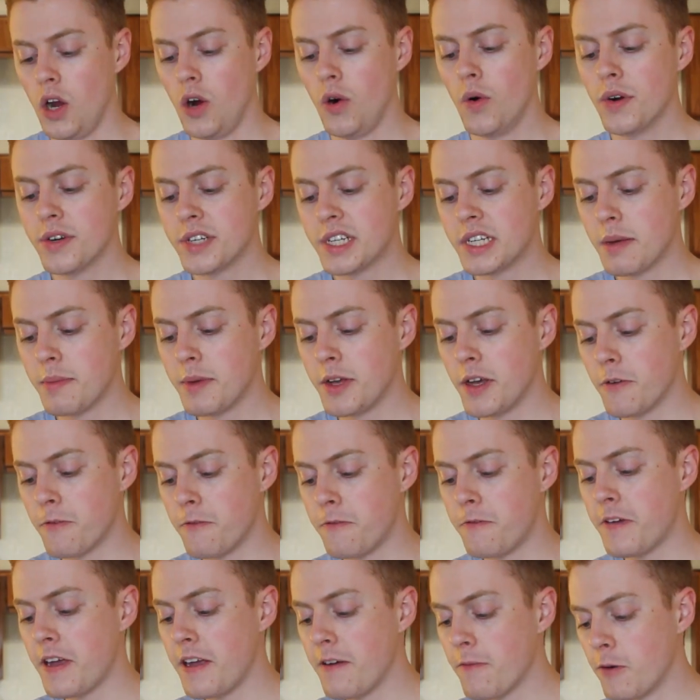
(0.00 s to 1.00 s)
Who are some of your
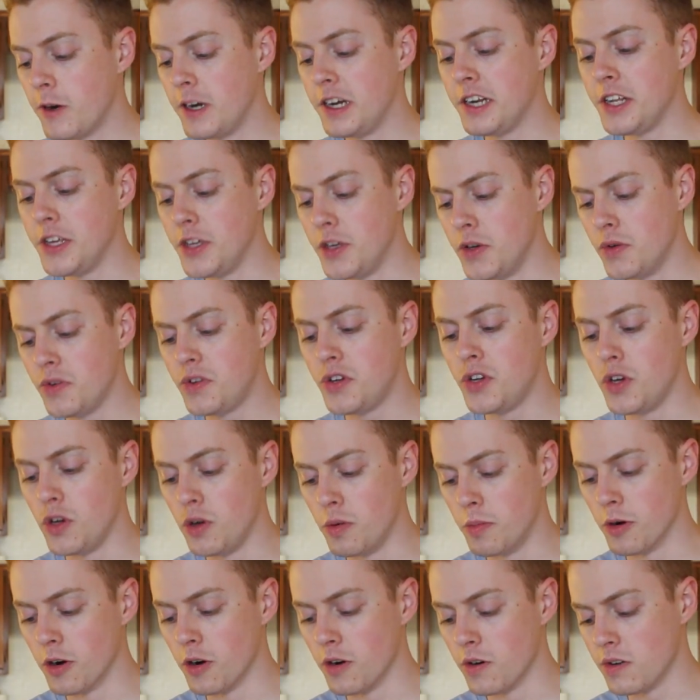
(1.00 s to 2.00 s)
favorite
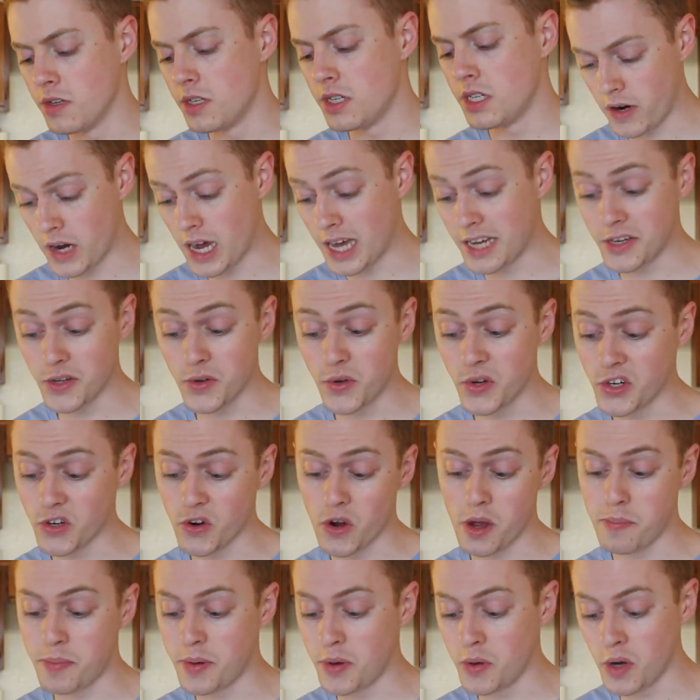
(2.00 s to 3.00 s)
YouTubers? I do
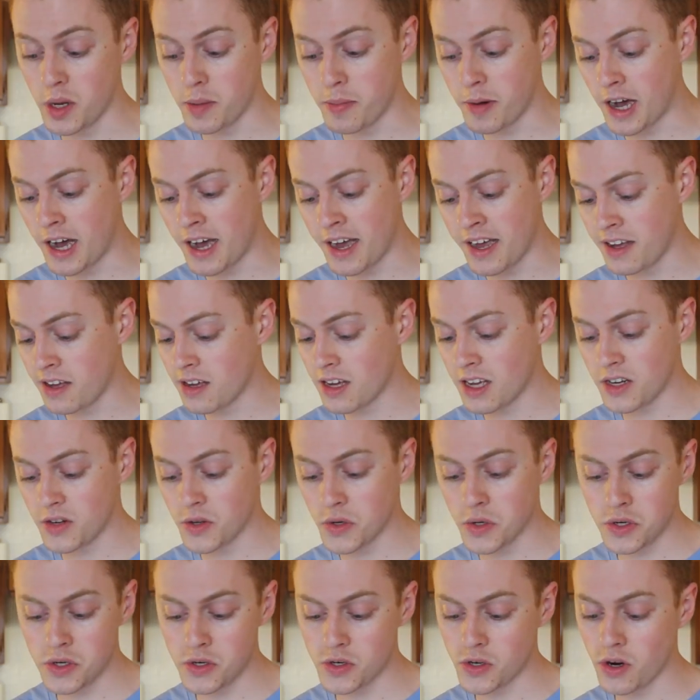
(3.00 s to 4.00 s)
enjoy PewDiePie, I
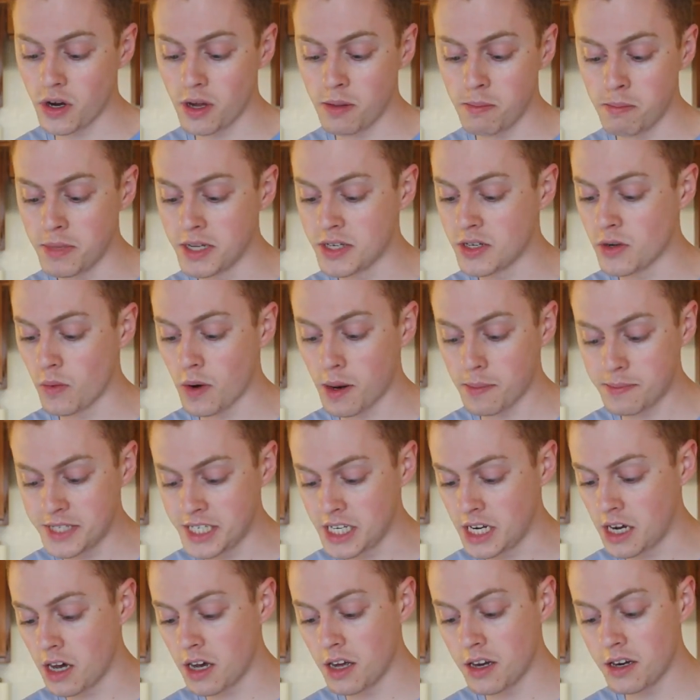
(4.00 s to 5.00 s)
do enjoy Mr.
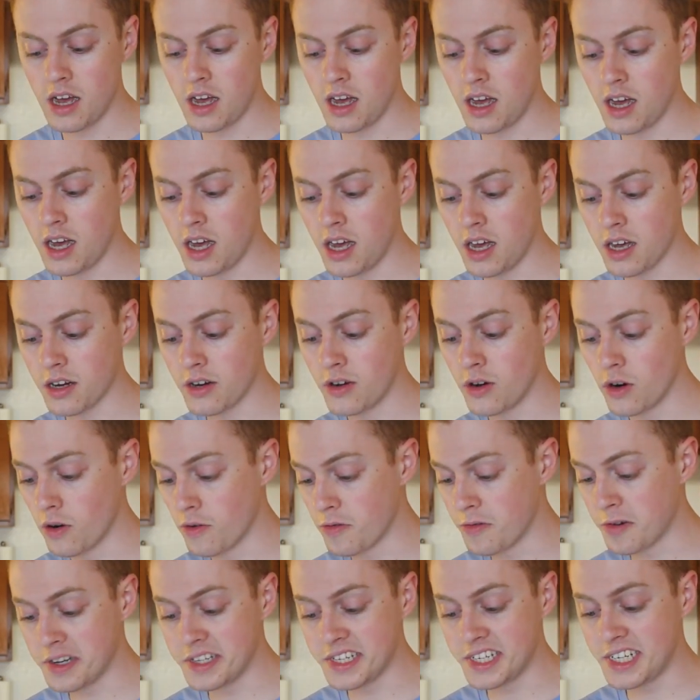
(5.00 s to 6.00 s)
Repsion,
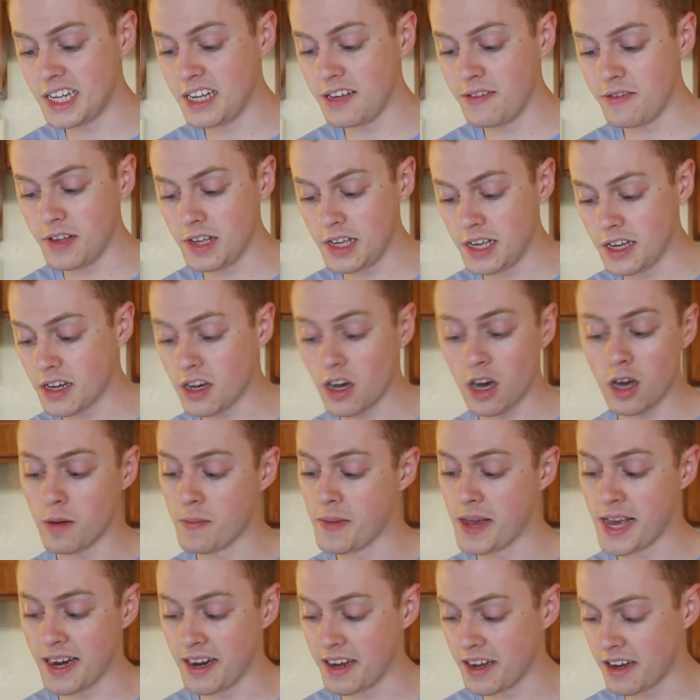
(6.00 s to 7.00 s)
Girlfriends TV, Connor
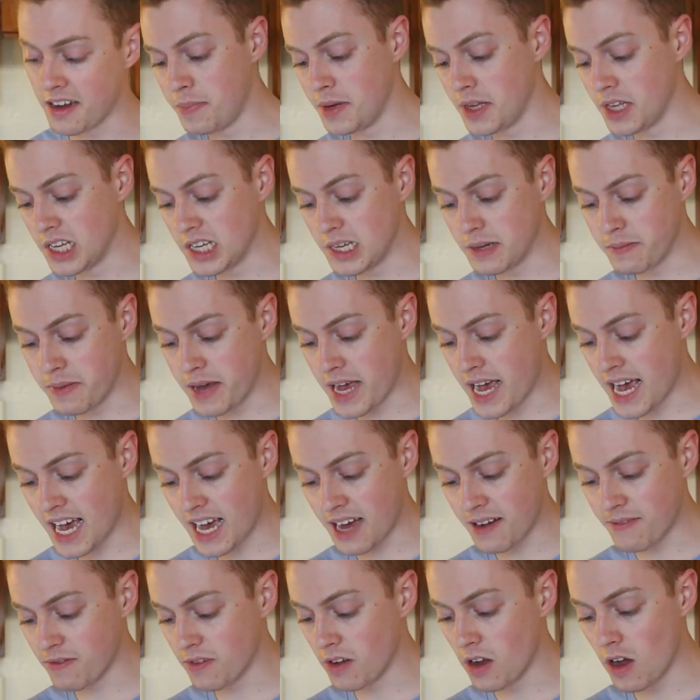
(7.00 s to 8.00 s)
Manning, Billy and
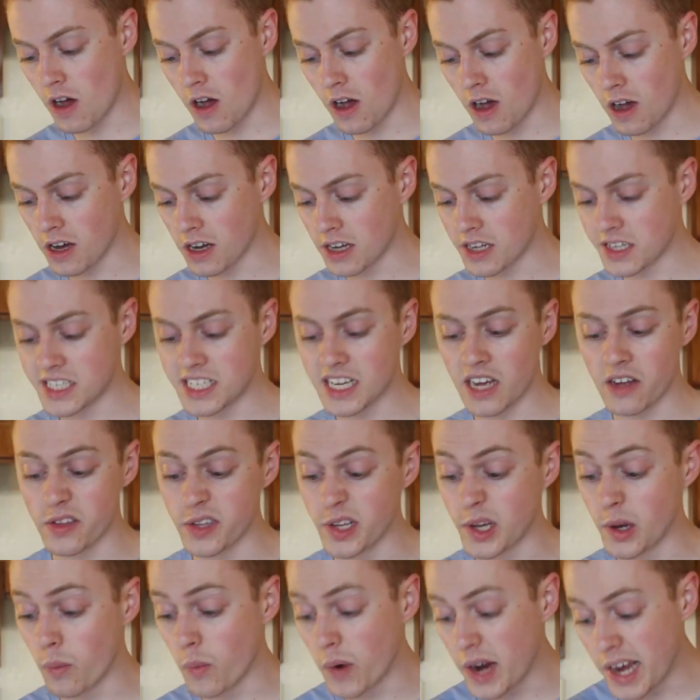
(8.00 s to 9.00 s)
Pat Vlog,
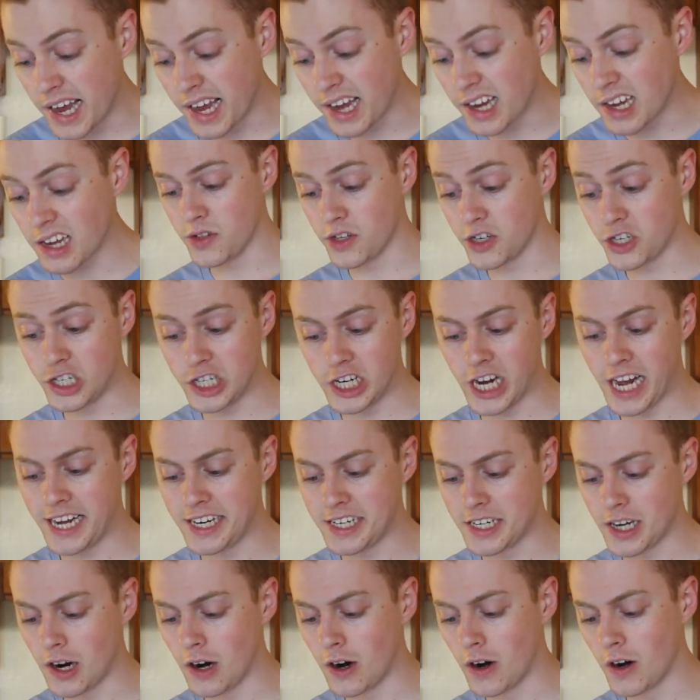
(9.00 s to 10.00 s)
Soundly Awake, The
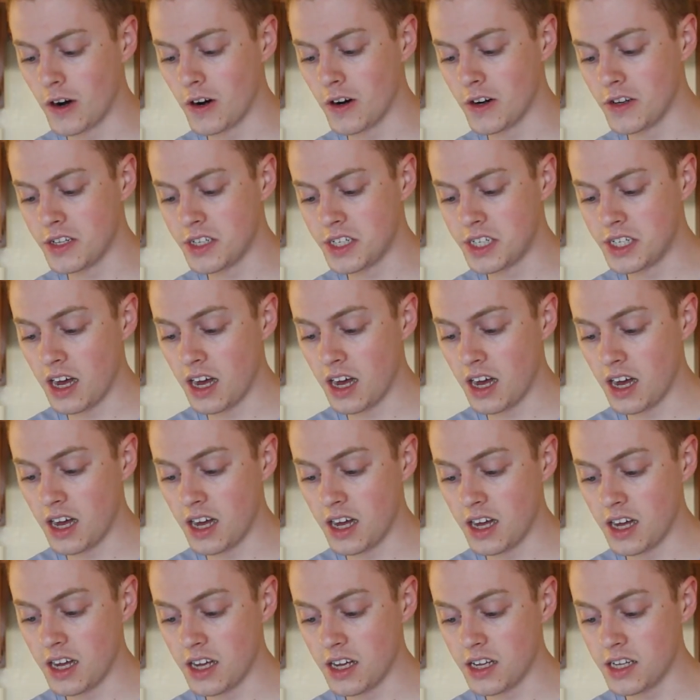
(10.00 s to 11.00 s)
Shaytards,
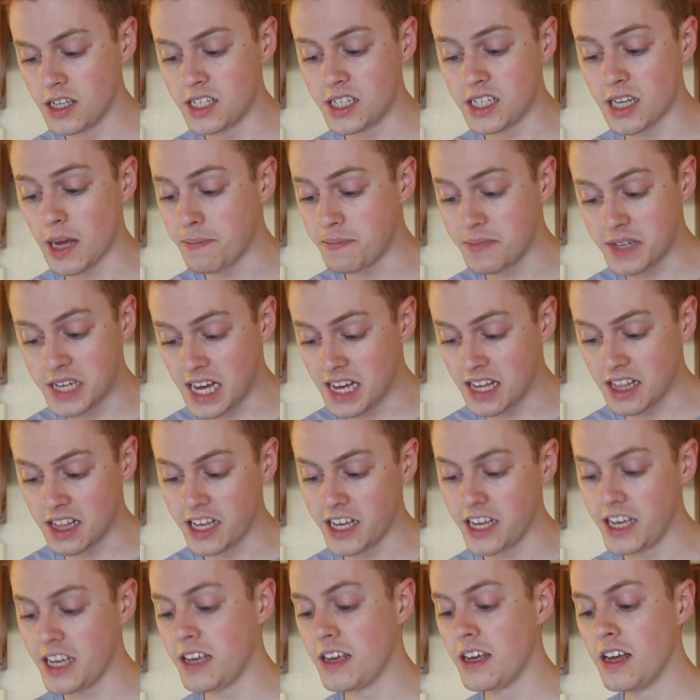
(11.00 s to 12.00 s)
Sup
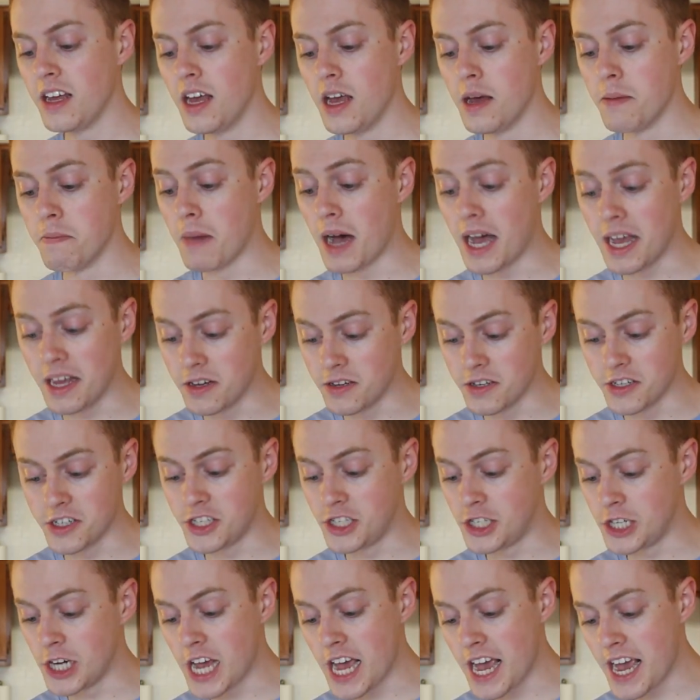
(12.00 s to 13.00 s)
Daily, Miles
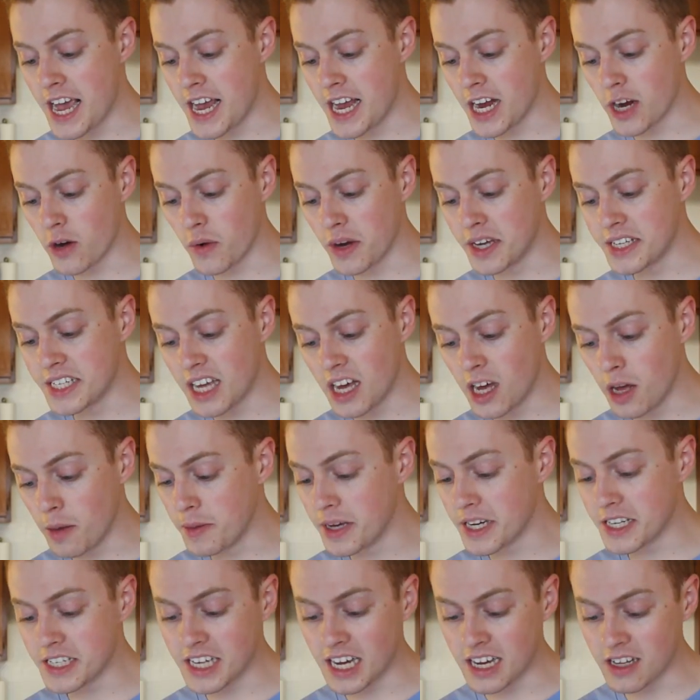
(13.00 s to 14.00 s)
J, Grace
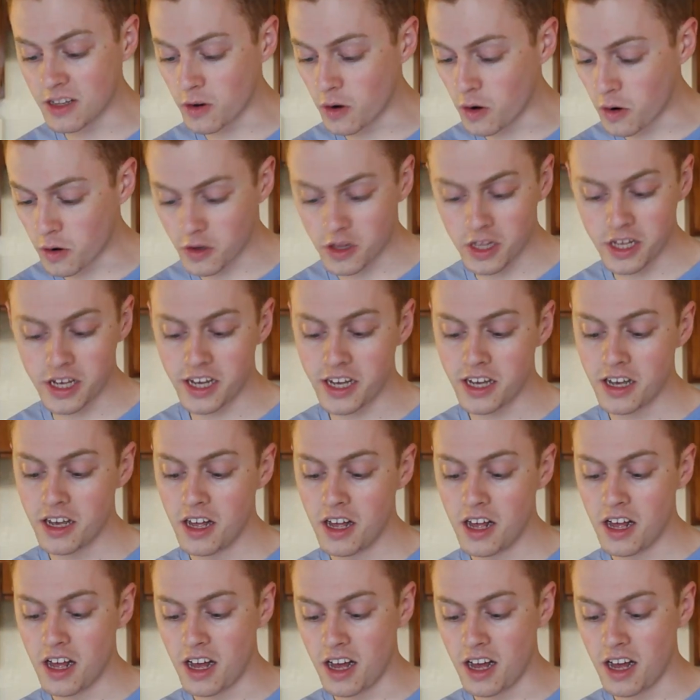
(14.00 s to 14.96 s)
Helbig, Tyler Oakley,